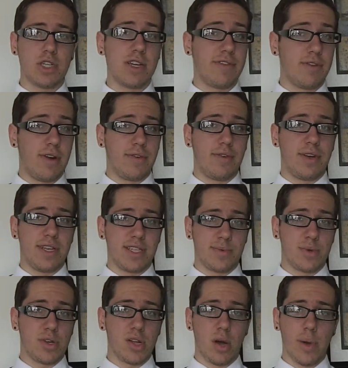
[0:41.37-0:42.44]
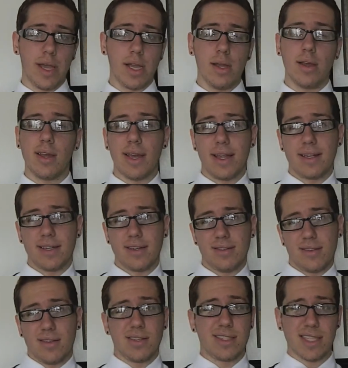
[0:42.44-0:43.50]
of wherever it is we're going and
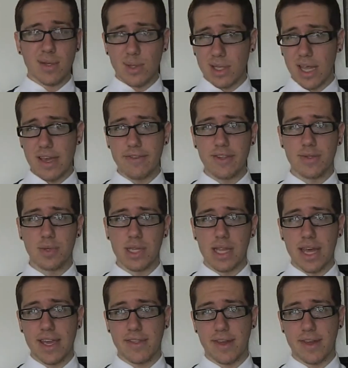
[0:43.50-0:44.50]
see what life is really like